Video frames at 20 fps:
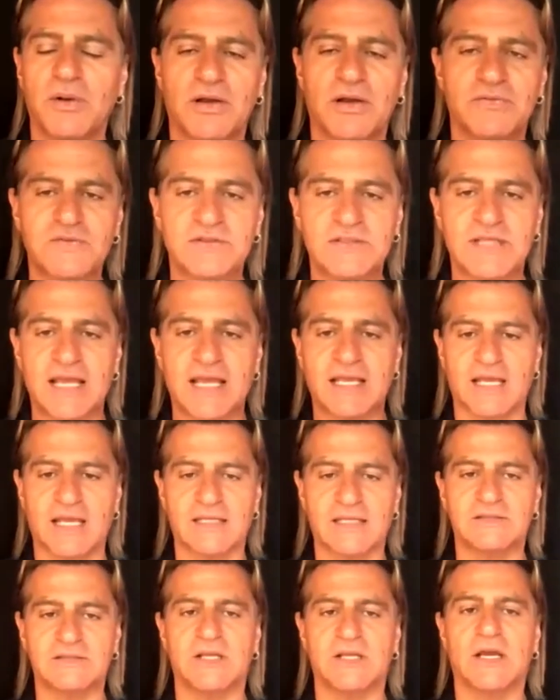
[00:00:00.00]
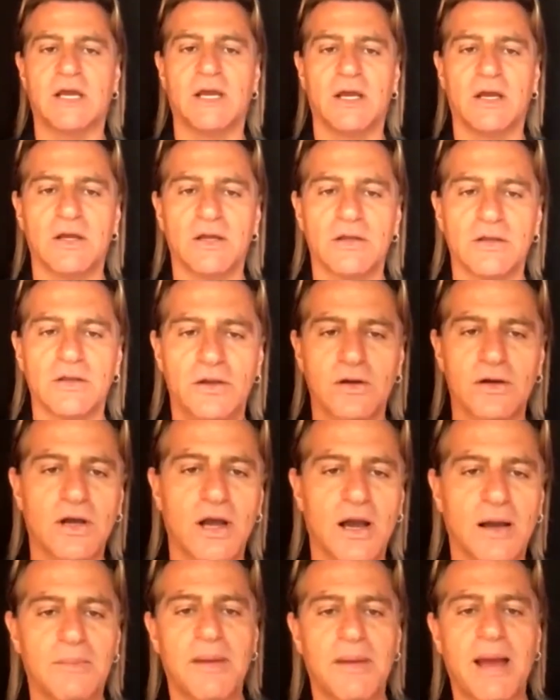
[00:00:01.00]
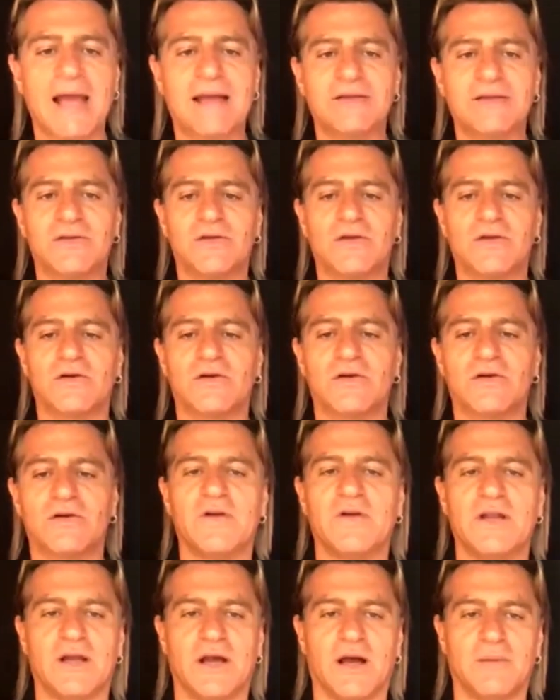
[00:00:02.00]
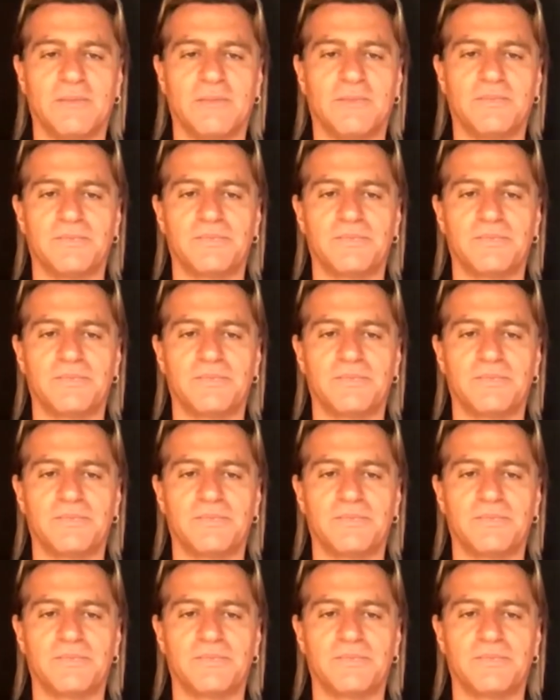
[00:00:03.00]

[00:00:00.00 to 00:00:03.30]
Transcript: of seconds, you come back to your freedom.